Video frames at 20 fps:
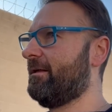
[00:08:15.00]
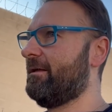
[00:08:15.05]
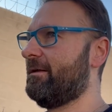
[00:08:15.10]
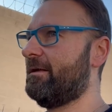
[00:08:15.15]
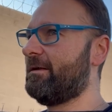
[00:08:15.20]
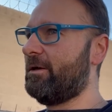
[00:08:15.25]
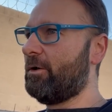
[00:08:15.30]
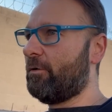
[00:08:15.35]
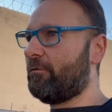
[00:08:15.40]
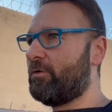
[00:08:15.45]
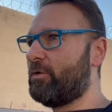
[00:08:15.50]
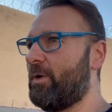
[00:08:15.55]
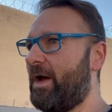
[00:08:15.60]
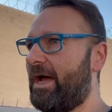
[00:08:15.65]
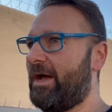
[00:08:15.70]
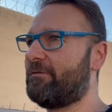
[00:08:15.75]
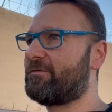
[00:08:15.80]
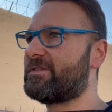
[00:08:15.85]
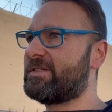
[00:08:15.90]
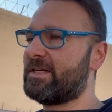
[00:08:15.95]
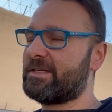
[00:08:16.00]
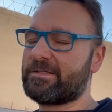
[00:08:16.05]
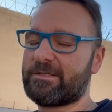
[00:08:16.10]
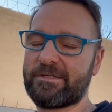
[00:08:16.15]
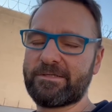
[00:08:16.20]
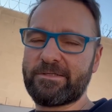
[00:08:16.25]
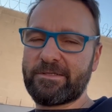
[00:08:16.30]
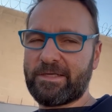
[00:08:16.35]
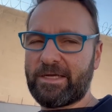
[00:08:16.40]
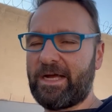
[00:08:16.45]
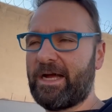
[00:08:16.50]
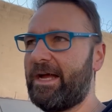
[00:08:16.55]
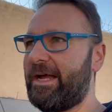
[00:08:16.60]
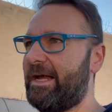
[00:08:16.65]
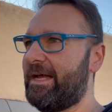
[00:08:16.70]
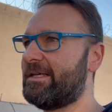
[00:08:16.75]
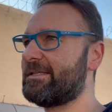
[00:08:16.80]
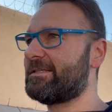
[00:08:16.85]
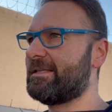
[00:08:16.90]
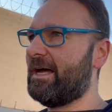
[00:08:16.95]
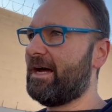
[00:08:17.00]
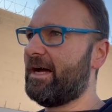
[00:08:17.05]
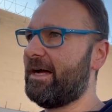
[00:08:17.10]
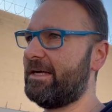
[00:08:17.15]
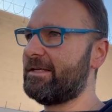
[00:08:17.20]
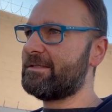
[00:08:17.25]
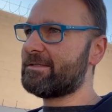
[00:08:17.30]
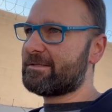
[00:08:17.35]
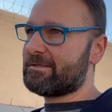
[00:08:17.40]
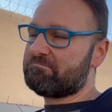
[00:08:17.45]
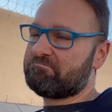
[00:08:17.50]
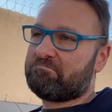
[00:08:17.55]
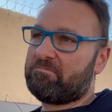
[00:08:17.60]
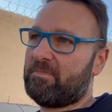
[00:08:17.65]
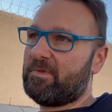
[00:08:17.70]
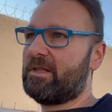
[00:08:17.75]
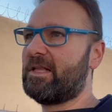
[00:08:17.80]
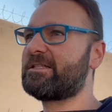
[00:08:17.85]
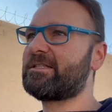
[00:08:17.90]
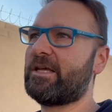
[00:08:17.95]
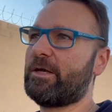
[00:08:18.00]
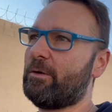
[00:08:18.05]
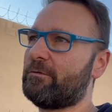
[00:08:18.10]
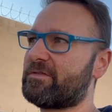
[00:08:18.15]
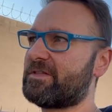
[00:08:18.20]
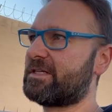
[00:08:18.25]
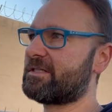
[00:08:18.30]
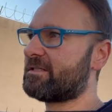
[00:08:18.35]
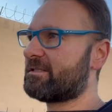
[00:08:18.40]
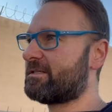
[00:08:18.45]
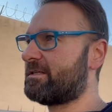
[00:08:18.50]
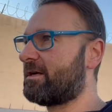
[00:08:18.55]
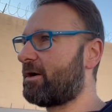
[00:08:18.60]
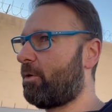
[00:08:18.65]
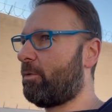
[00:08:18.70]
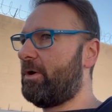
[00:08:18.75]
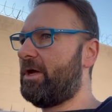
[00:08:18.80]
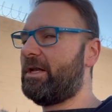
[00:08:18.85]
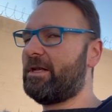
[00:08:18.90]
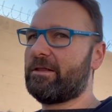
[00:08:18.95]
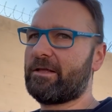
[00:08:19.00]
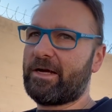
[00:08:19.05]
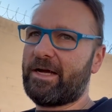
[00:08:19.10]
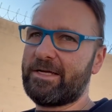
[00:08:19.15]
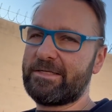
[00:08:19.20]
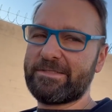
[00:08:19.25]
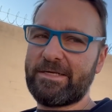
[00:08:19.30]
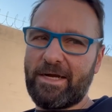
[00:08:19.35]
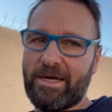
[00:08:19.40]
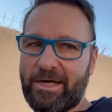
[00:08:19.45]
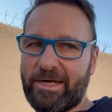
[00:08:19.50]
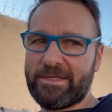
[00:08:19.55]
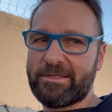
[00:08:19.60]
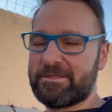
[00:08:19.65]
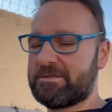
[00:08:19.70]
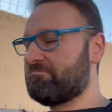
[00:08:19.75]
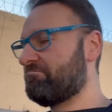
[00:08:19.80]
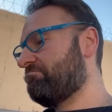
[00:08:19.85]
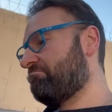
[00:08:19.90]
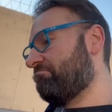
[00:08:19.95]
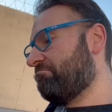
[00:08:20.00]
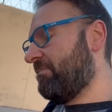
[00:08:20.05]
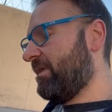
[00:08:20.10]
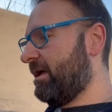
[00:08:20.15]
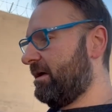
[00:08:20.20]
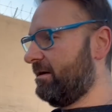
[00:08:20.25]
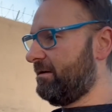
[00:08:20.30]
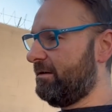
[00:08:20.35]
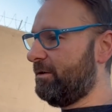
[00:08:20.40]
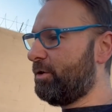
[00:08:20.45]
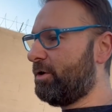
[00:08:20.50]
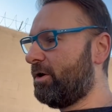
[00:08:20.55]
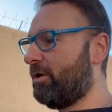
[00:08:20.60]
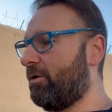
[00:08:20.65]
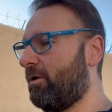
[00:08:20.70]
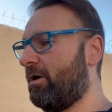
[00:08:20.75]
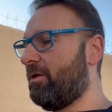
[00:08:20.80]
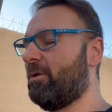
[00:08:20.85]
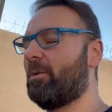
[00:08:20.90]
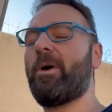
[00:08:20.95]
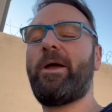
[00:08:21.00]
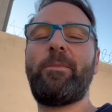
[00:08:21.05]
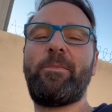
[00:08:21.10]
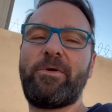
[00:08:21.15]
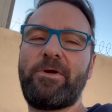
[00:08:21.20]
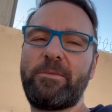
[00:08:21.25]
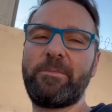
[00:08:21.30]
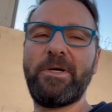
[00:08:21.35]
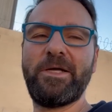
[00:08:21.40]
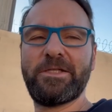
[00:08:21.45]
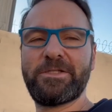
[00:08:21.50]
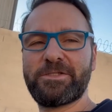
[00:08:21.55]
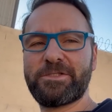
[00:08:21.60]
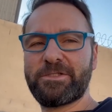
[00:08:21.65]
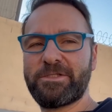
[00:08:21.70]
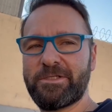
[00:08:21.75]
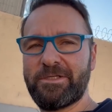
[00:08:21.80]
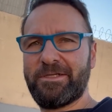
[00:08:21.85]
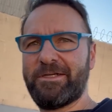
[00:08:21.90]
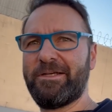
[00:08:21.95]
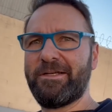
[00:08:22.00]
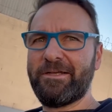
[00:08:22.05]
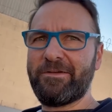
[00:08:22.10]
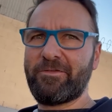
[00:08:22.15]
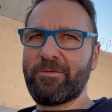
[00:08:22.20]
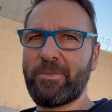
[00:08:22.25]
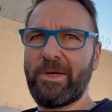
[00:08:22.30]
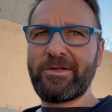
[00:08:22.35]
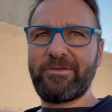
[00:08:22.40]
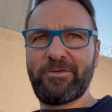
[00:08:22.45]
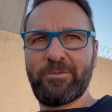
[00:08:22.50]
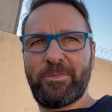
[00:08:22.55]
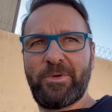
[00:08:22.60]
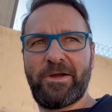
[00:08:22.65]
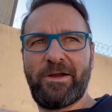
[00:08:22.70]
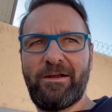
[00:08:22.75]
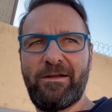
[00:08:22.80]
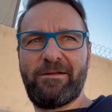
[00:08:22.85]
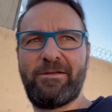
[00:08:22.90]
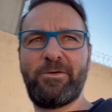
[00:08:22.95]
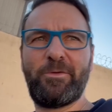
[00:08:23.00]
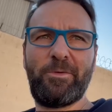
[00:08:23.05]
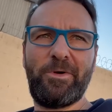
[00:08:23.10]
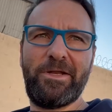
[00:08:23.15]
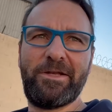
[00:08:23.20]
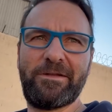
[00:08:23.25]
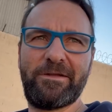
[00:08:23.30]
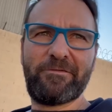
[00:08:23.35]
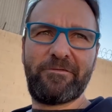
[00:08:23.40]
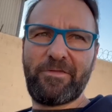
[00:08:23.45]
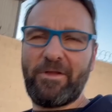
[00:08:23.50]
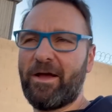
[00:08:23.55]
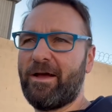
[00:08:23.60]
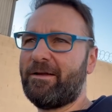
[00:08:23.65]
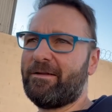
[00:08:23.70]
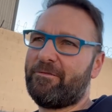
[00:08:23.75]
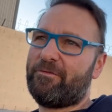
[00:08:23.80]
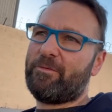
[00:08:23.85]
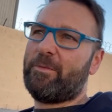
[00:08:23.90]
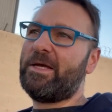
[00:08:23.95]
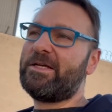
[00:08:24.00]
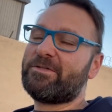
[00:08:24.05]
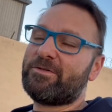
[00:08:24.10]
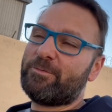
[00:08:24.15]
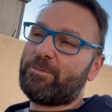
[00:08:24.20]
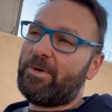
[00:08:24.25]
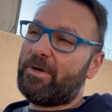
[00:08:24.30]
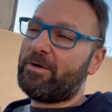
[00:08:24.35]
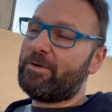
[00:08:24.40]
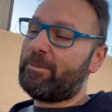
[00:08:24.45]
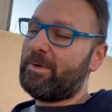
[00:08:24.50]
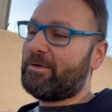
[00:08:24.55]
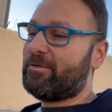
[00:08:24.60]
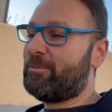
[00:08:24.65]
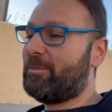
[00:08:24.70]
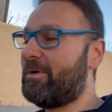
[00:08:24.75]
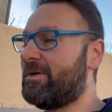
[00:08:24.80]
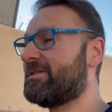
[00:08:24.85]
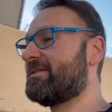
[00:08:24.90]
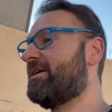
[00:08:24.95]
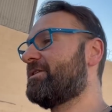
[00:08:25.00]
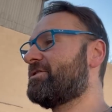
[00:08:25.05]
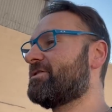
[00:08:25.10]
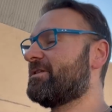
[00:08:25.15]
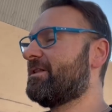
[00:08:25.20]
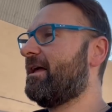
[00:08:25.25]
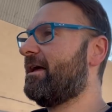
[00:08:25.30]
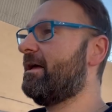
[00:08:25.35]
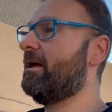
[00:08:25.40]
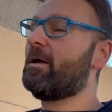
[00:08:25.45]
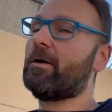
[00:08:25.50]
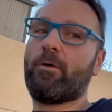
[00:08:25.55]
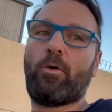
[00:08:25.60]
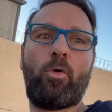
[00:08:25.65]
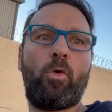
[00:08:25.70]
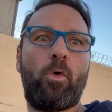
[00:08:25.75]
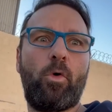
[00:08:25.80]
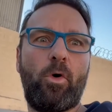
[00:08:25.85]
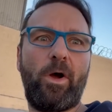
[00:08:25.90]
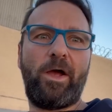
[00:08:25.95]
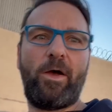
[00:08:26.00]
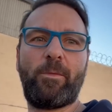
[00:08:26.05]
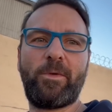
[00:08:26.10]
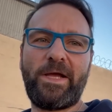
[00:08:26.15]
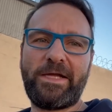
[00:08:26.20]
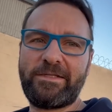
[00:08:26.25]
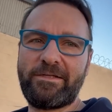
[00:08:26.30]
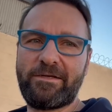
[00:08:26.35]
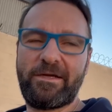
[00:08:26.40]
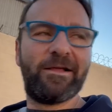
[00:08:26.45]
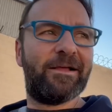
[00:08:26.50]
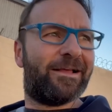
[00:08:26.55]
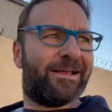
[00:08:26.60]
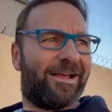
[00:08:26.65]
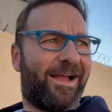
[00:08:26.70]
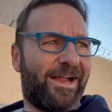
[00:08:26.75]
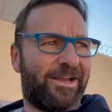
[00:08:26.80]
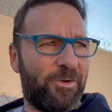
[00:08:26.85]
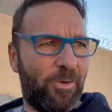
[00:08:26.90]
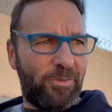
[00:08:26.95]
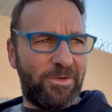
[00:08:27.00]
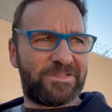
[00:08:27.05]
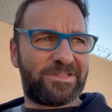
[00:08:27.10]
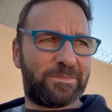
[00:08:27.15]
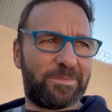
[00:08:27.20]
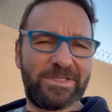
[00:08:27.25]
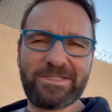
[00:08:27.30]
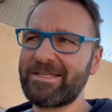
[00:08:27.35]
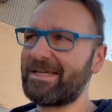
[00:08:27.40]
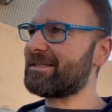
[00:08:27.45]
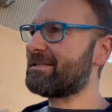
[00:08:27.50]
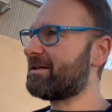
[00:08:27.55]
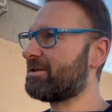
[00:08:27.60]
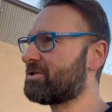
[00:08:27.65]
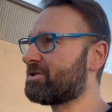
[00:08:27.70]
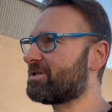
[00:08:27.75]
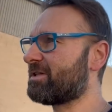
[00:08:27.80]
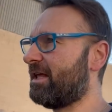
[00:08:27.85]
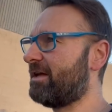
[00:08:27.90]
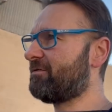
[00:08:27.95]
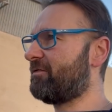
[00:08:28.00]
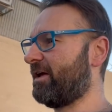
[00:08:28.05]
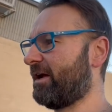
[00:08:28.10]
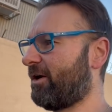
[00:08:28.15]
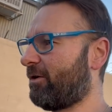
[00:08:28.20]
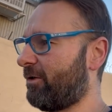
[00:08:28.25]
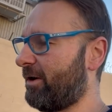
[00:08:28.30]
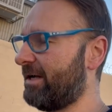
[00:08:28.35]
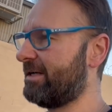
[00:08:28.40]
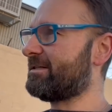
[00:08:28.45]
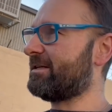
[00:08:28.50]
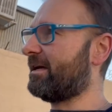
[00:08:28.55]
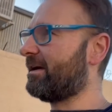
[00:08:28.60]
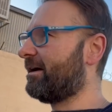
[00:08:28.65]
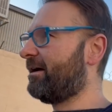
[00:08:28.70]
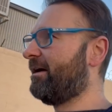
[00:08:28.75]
you know, if you have sixes and the guy has nines. Let's say you have sixes and a queen and the guy has nines. You can go all the way pretty much. You make two pair, you win. If not, if he makes two pair and you make two pair, such is life. Oh, I almost, I didn't. I noticed I've been saying such is life like crazy.